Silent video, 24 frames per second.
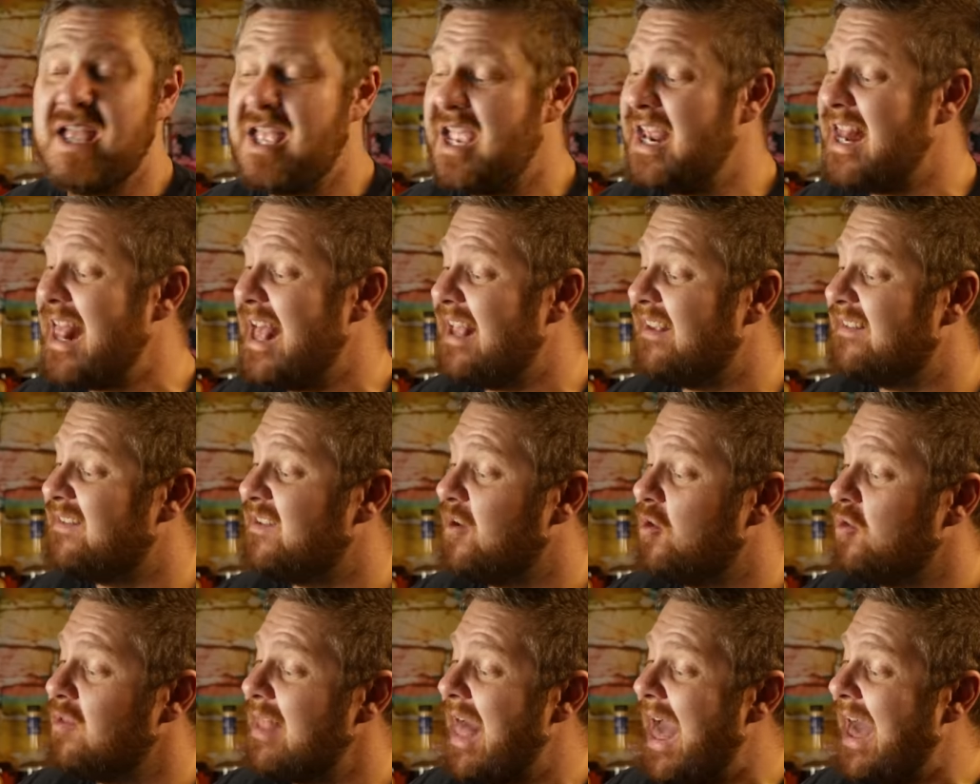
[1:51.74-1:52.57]
It has
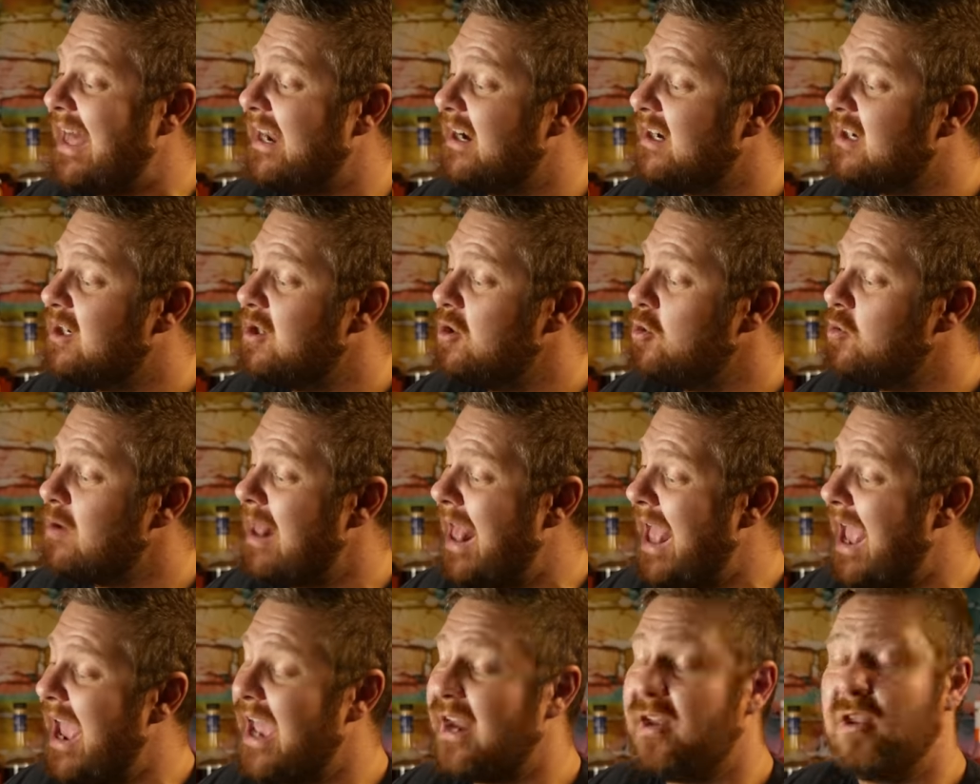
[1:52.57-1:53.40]
their latitude
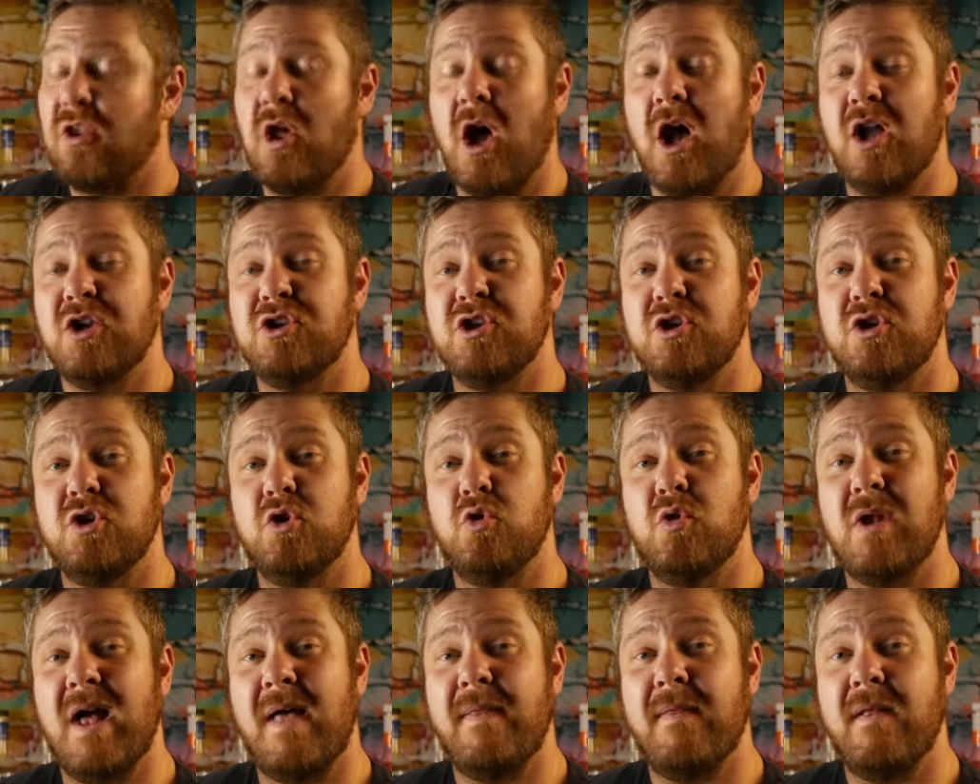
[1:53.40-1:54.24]
and
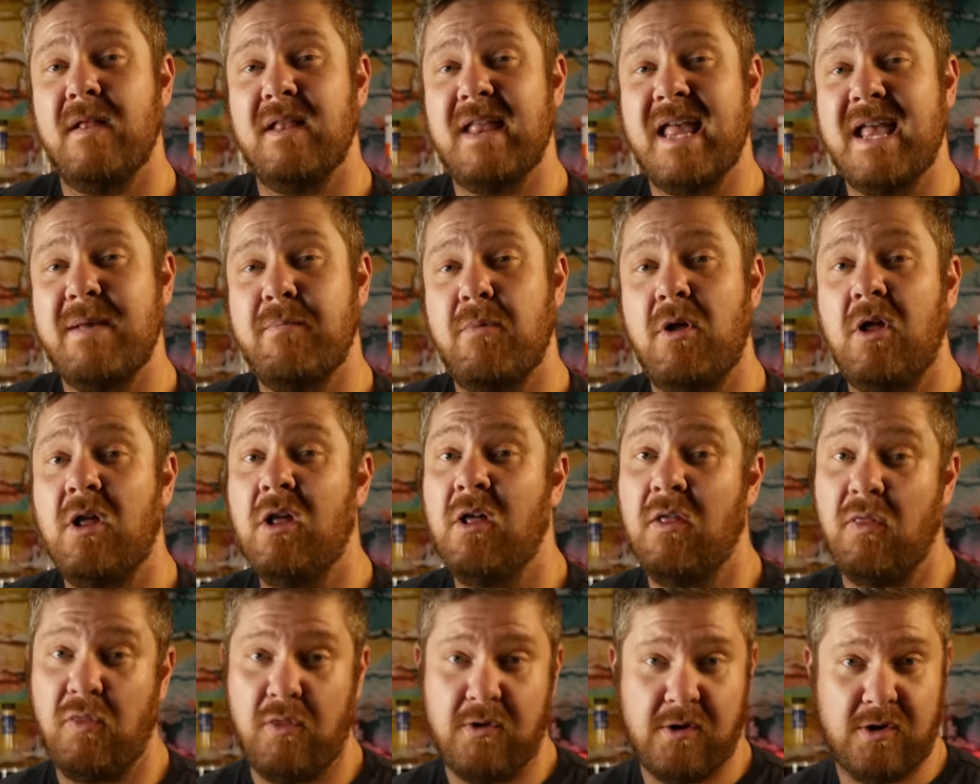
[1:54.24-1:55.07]
longitude on the label,
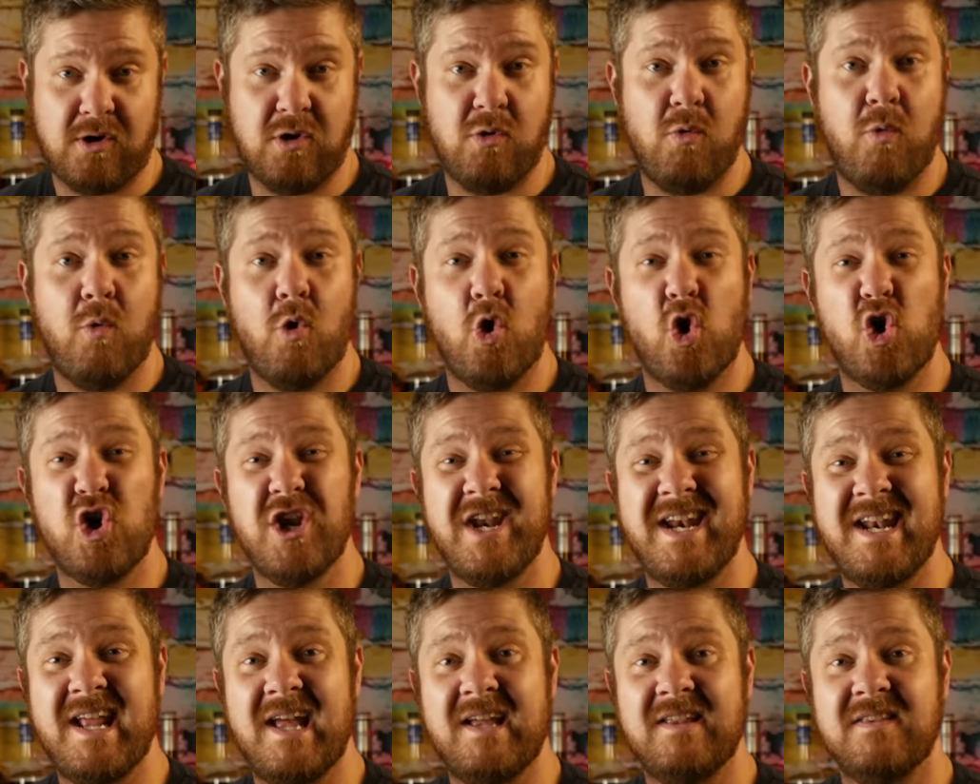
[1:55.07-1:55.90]
their
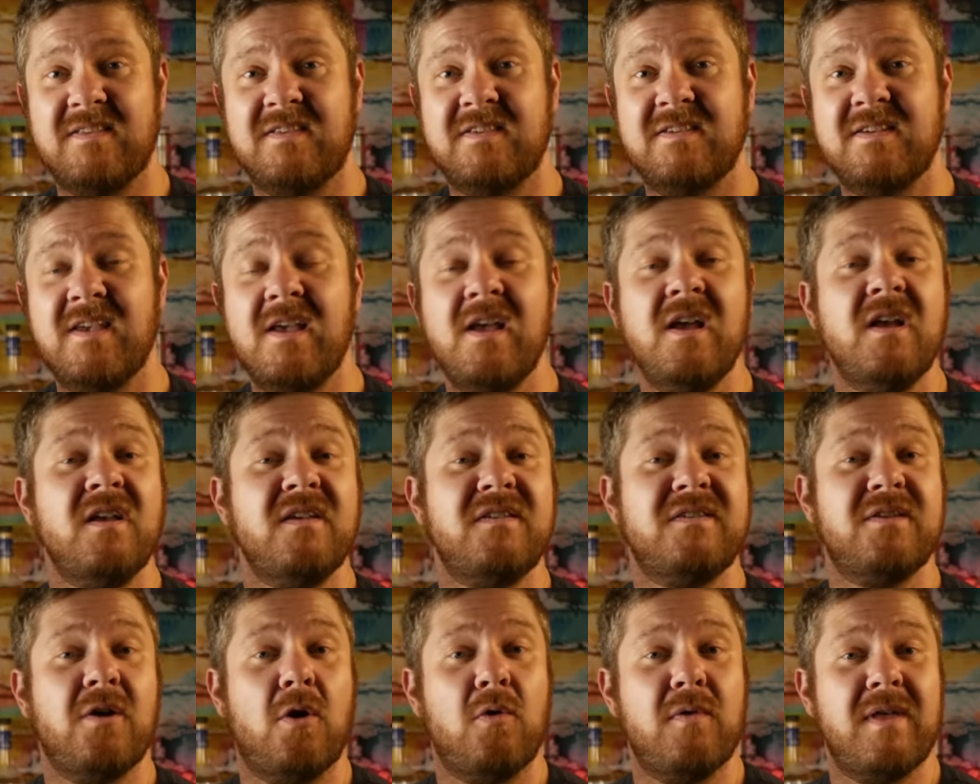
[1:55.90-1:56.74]
coordinates,
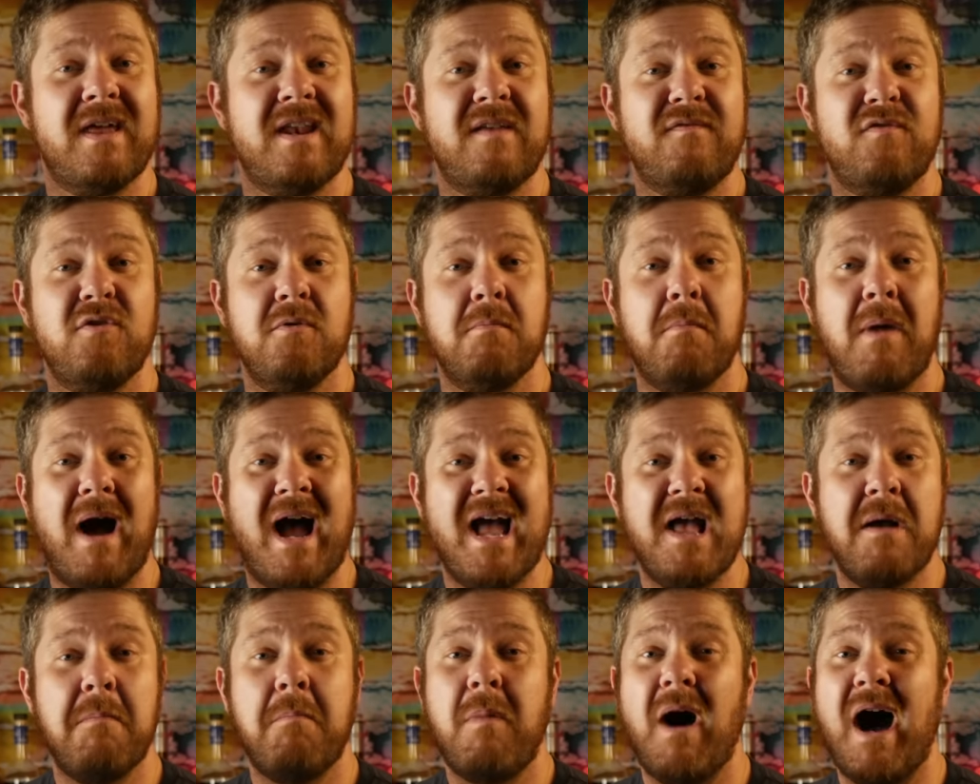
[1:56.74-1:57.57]
so that if you buy
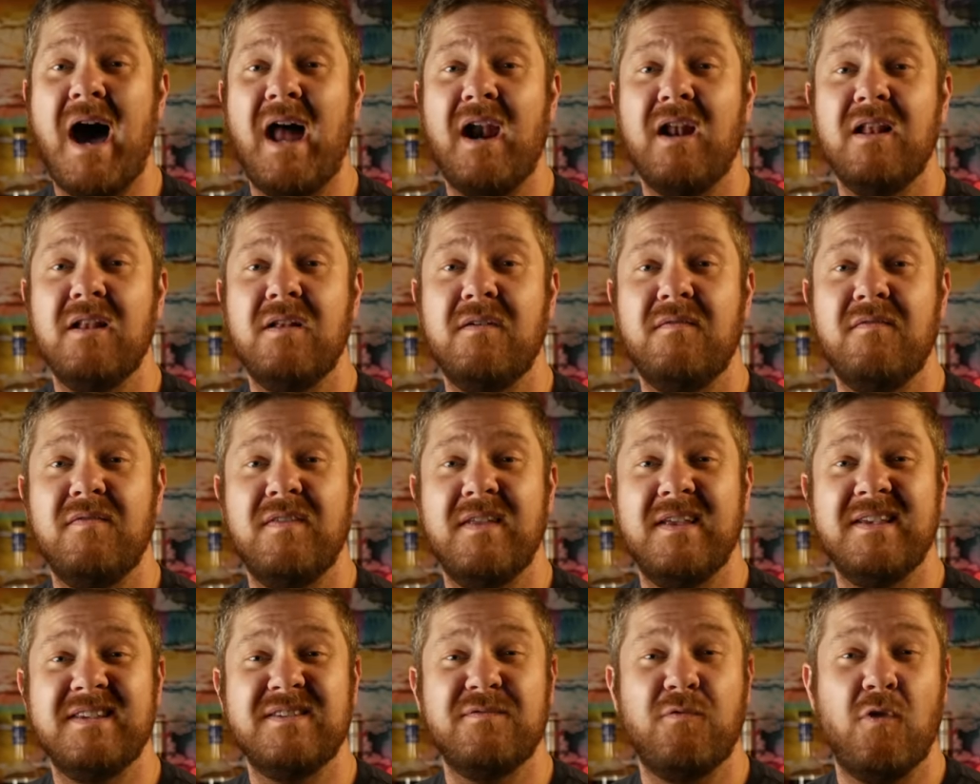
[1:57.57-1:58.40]
a bottle of
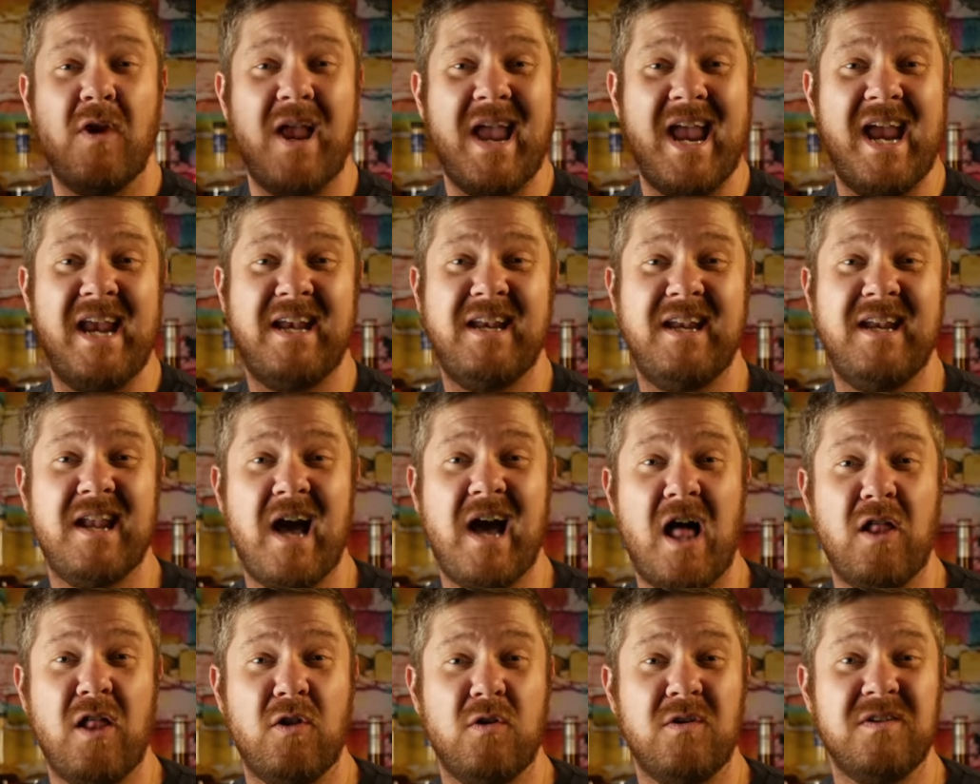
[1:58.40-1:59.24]
this for
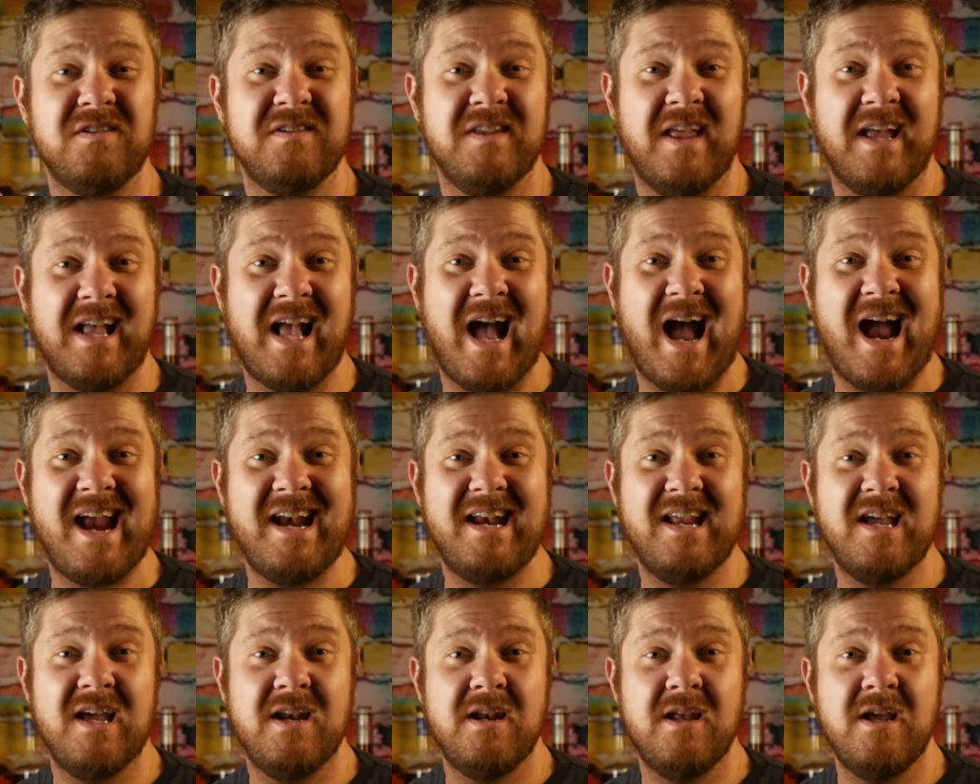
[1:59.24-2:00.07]
$80 like I
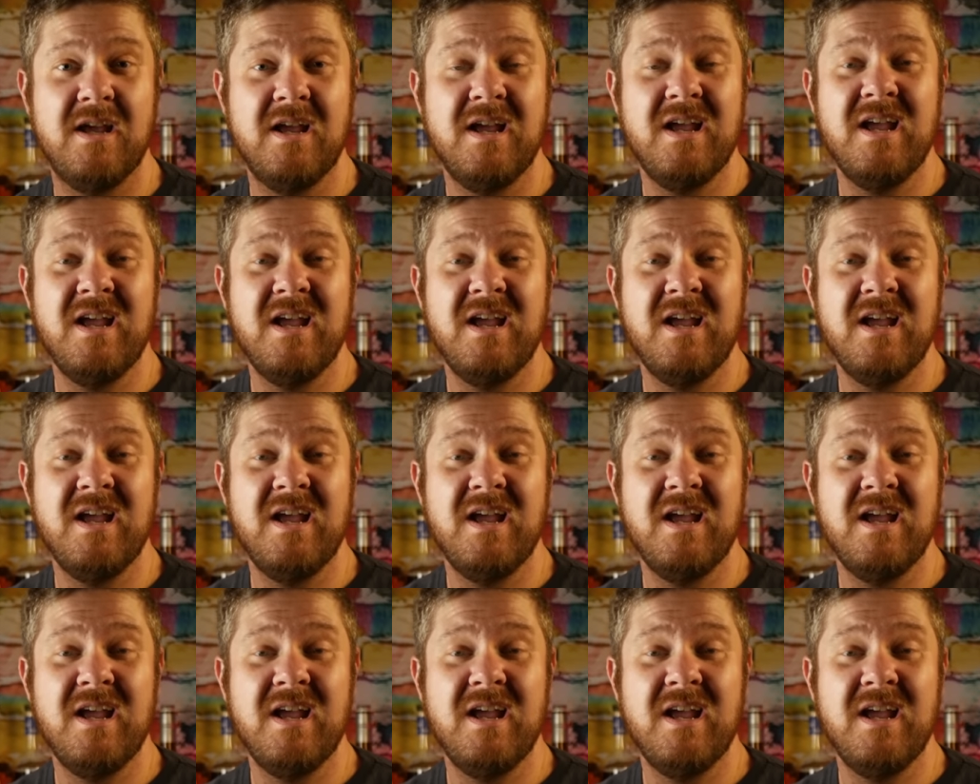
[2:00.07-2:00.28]
did,